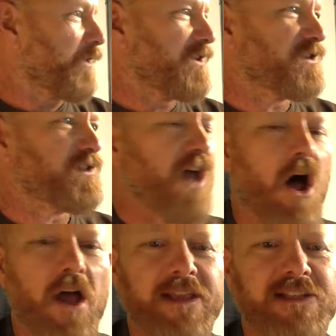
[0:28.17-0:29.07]

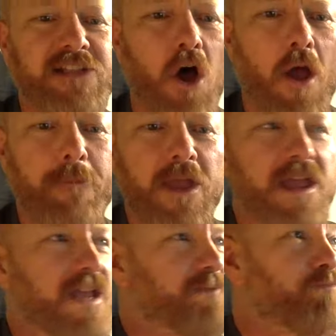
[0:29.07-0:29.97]
starting time
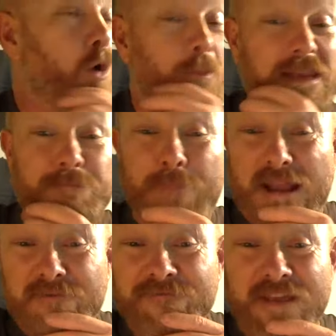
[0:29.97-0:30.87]
is probably
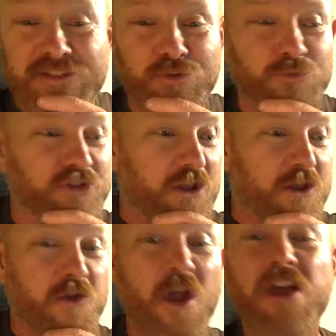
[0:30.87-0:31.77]
beneficial to
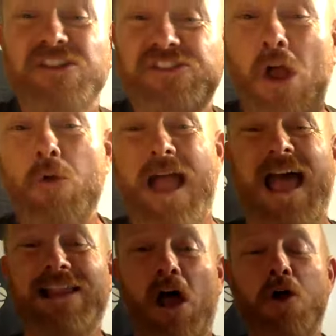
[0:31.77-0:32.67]
you. So
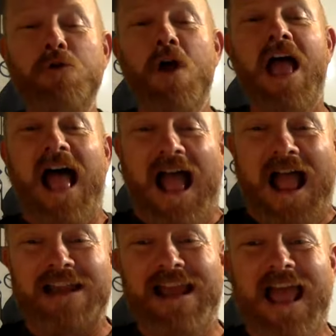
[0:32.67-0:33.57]
hello, and